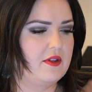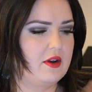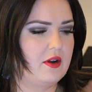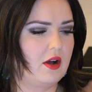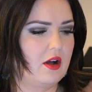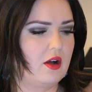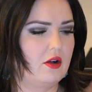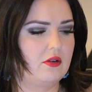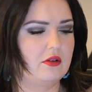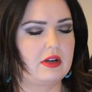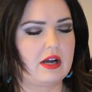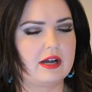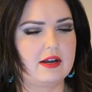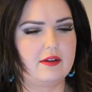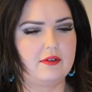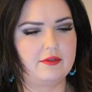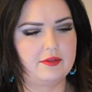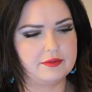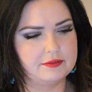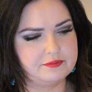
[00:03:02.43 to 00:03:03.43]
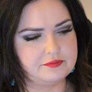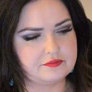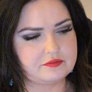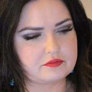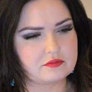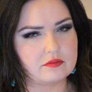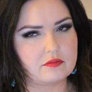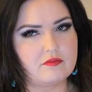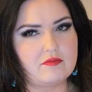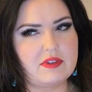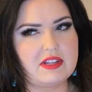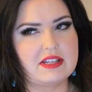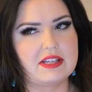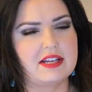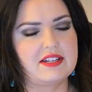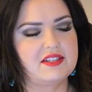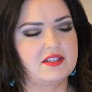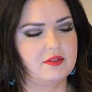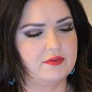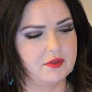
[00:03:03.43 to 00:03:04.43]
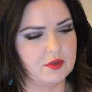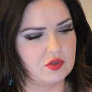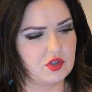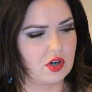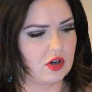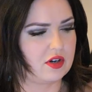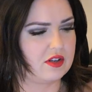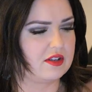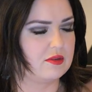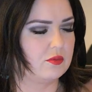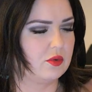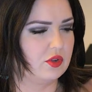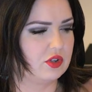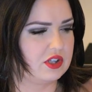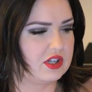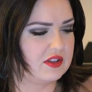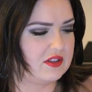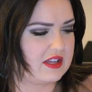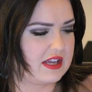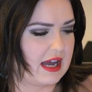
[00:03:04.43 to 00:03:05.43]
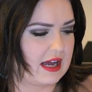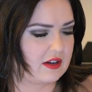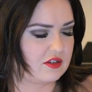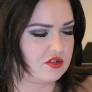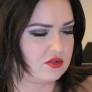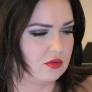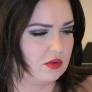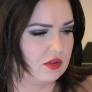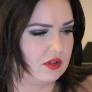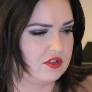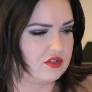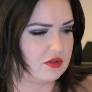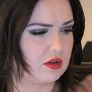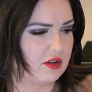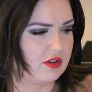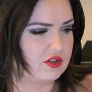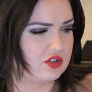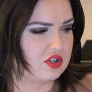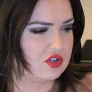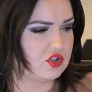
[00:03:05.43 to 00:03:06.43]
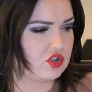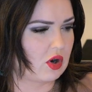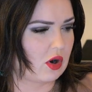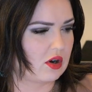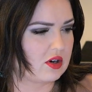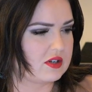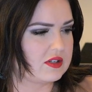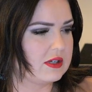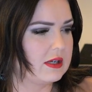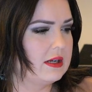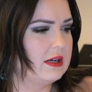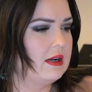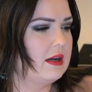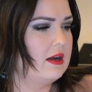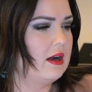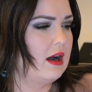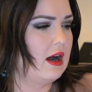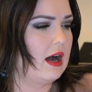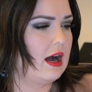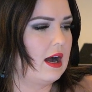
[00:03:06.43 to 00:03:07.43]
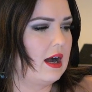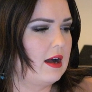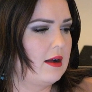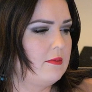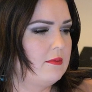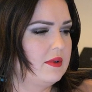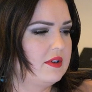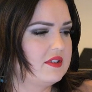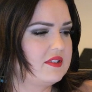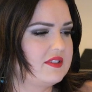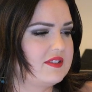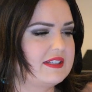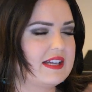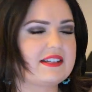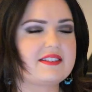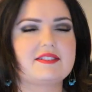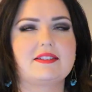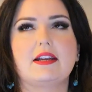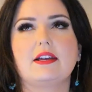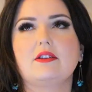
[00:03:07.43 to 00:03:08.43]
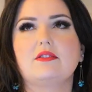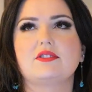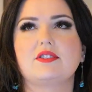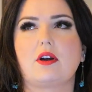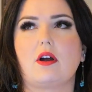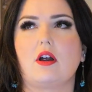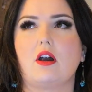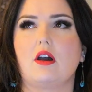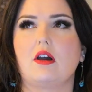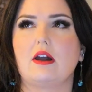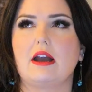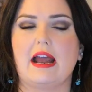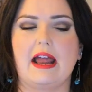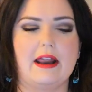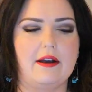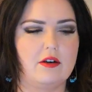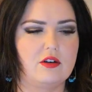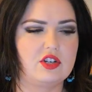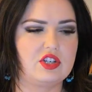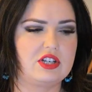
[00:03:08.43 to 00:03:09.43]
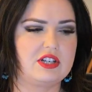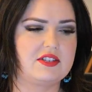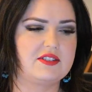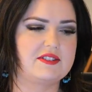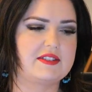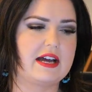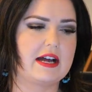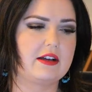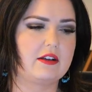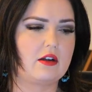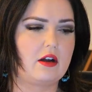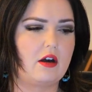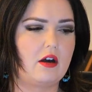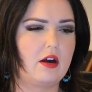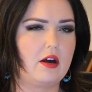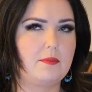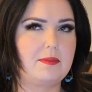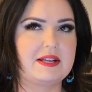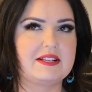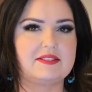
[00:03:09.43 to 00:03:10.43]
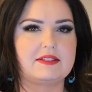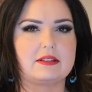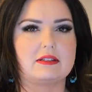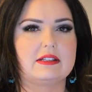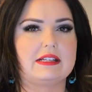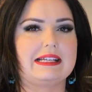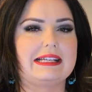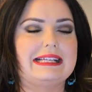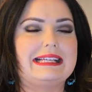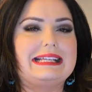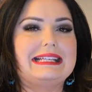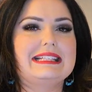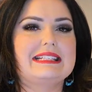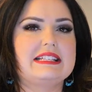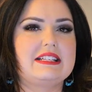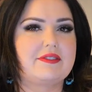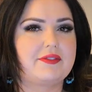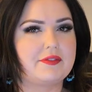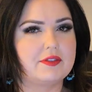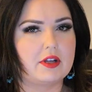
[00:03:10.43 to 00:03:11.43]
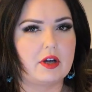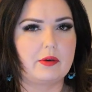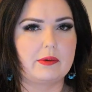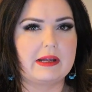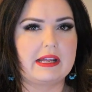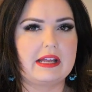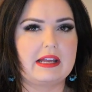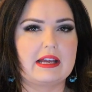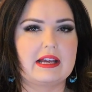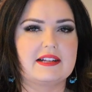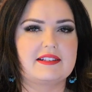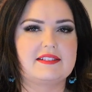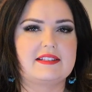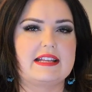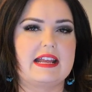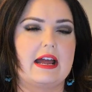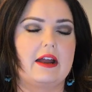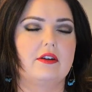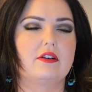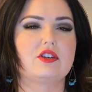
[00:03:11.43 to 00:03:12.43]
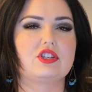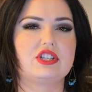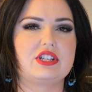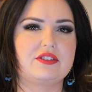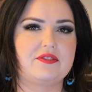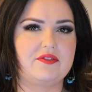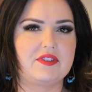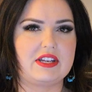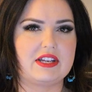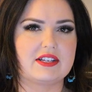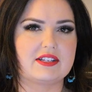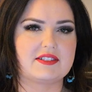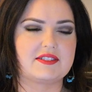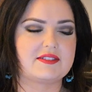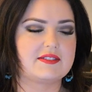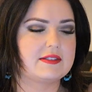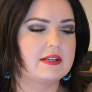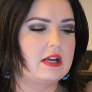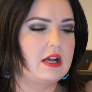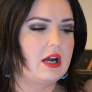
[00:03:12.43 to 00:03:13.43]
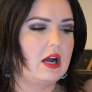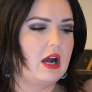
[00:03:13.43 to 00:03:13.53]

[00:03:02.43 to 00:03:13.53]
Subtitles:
then I'll kind of get to the flow chart, and then we'll look at the actual astrology chart. Sextiles are energies that are basically easy flowing. It's the energy of Venus.